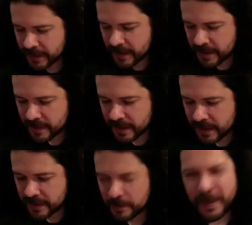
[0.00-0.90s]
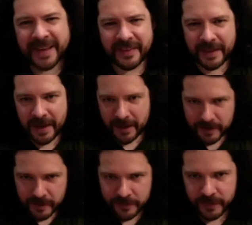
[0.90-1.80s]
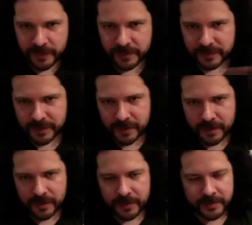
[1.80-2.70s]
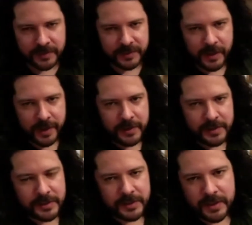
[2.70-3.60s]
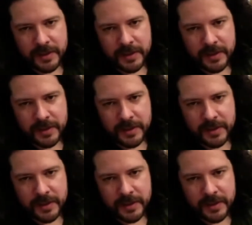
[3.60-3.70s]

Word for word: And then by the end of his uh, studies,